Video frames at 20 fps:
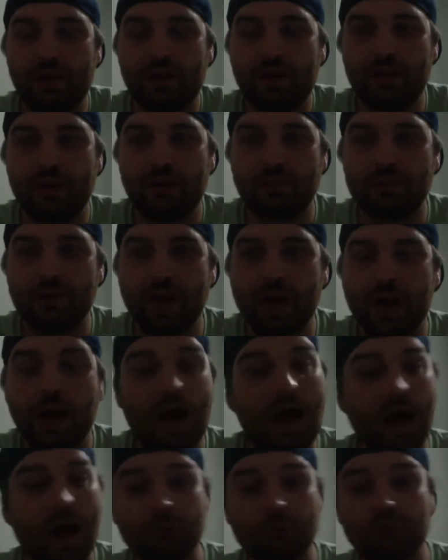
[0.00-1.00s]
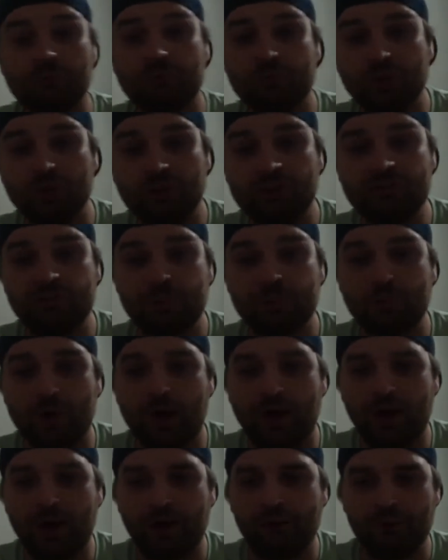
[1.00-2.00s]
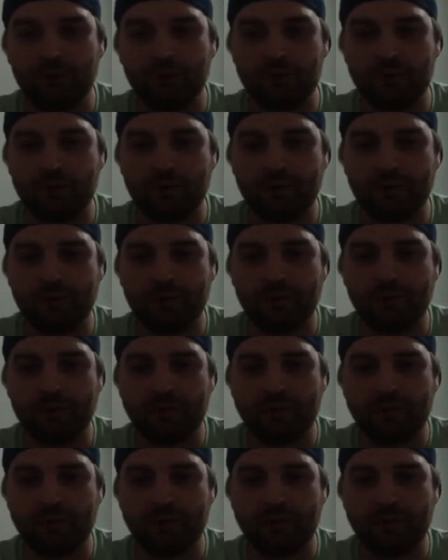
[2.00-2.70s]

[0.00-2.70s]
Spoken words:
I was really surprised with